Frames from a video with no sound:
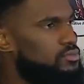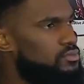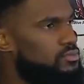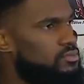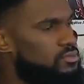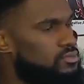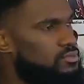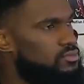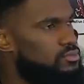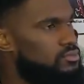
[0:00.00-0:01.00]

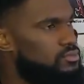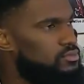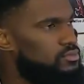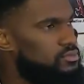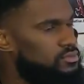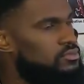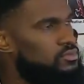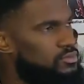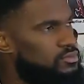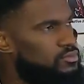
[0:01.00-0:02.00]

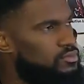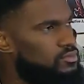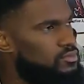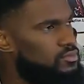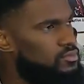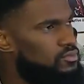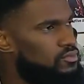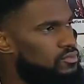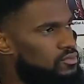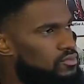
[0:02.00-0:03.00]

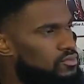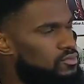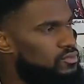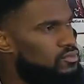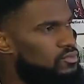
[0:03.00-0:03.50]
[no speech]